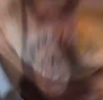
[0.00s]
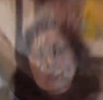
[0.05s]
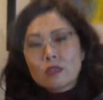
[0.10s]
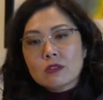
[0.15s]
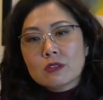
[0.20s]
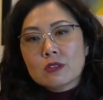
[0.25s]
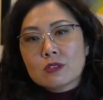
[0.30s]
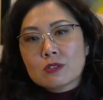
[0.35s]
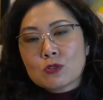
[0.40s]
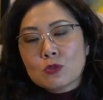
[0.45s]
You
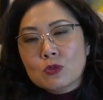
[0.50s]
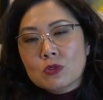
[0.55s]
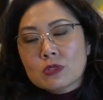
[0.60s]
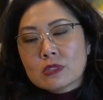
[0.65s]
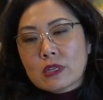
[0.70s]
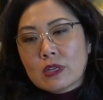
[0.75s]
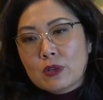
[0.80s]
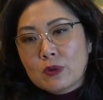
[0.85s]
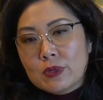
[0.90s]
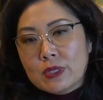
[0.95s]
know, the
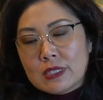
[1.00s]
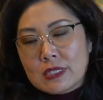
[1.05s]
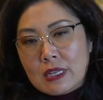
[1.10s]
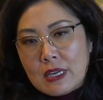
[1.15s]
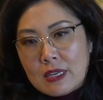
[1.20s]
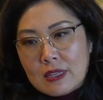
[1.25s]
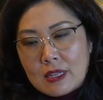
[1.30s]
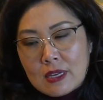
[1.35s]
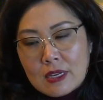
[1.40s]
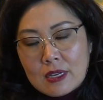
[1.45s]
schools, I always
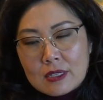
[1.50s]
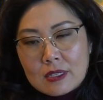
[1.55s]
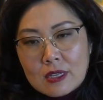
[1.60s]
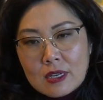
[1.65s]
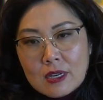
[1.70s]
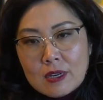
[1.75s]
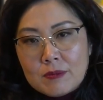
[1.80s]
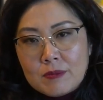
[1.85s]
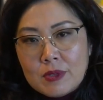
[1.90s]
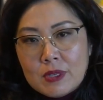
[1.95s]
say that,
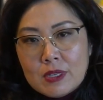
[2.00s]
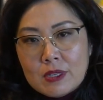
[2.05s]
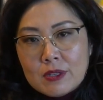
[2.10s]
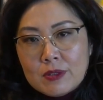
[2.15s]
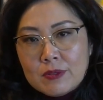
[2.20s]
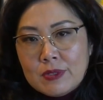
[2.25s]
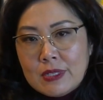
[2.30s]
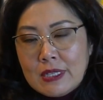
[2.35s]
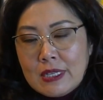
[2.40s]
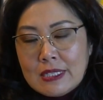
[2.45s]
um, you
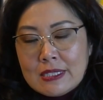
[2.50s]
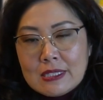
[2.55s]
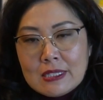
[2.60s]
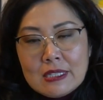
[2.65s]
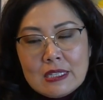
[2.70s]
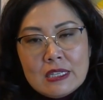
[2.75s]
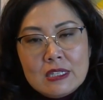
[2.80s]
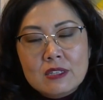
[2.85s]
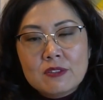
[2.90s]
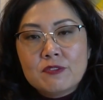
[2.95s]
know, it's an
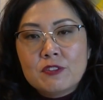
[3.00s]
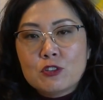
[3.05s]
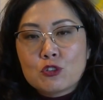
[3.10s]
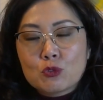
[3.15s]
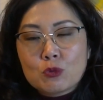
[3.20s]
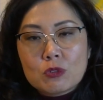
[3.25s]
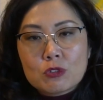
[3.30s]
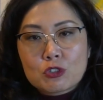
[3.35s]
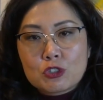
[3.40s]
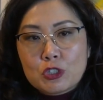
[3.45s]

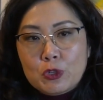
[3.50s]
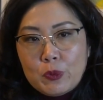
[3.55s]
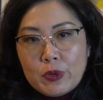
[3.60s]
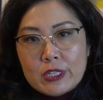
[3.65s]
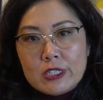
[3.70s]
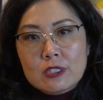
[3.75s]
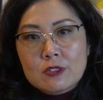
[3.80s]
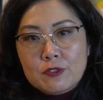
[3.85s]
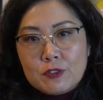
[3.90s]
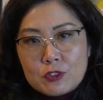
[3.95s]
individual
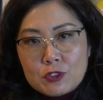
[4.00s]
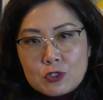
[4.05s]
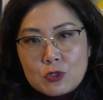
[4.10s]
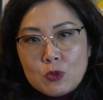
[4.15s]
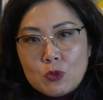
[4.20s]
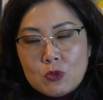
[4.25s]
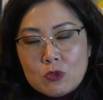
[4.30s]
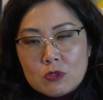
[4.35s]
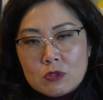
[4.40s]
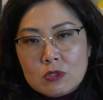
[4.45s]
choice for
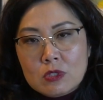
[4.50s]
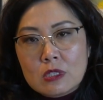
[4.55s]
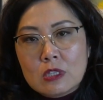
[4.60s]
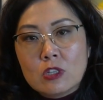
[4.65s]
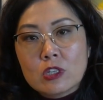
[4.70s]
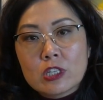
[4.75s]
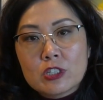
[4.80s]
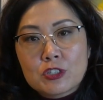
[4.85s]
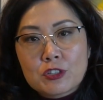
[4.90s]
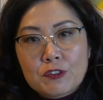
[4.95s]
schools.
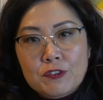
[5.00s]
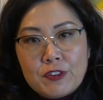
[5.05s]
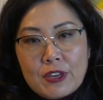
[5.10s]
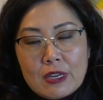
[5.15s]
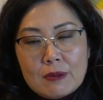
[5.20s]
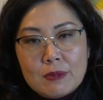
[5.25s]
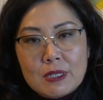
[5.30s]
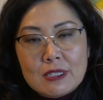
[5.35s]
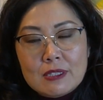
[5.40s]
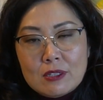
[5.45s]
Look at your
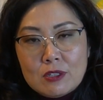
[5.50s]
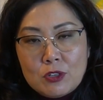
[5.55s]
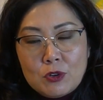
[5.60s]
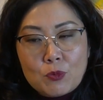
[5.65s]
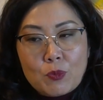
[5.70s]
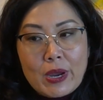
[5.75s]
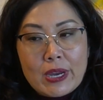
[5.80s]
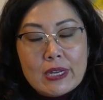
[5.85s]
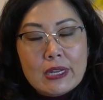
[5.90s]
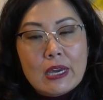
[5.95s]
families. I know
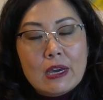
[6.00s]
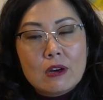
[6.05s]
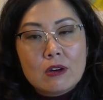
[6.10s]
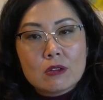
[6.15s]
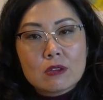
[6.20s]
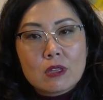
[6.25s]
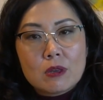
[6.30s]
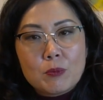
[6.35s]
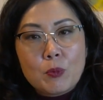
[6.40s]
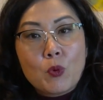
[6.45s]
right
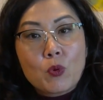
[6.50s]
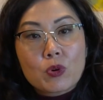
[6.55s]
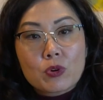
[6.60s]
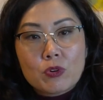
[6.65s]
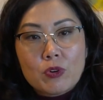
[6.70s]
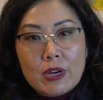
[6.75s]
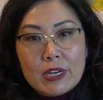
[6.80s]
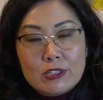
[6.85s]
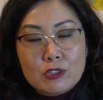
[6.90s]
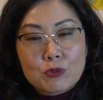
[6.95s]
now the
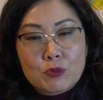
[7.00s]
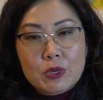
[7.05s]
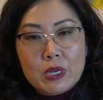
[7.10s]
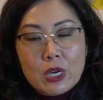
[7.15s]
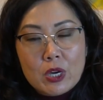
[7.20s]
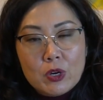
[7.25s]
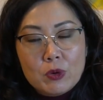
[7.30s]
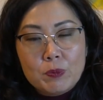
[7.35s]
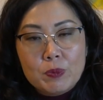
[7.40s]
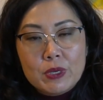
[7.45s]
portal has
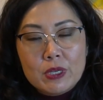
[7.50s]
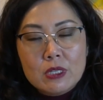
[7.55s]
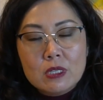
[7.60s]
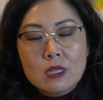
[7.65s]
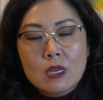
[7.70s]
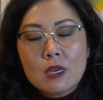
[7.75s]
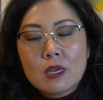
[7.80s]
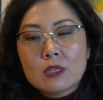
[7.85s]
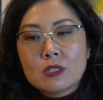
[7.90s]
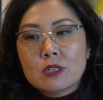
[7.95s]
reopened
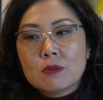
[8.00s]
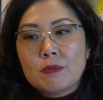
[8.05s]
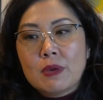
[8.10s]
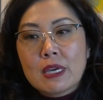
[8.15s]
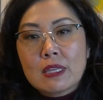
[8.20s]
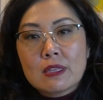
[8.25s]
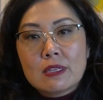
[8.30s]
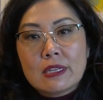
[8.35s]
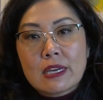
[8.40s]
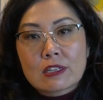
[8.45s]
to
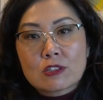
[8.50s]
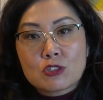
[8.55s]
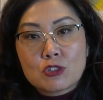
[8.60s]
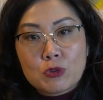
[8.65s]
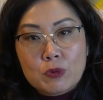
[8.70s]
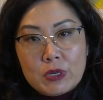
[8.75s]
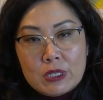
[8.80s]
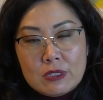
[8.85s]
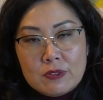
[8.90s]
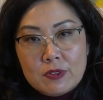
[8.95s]
make the next
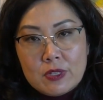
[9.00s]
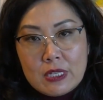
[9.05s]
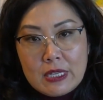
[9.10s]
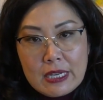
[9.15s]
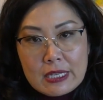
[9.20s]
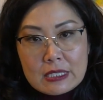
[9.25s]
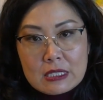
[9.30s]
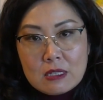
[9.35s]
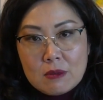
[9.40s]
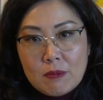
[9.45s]
choice for the
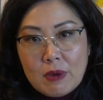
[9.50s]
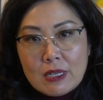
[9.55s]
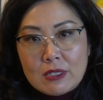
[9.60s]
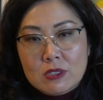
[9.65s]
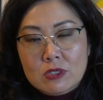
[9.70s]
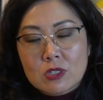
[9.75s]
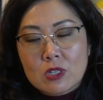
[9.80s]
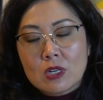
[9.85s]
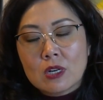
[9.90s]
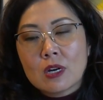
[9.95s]
next
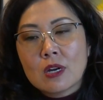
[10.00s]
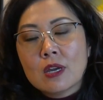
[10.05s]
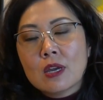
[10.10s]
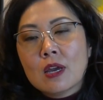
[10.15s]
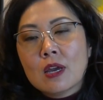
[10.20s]
semester.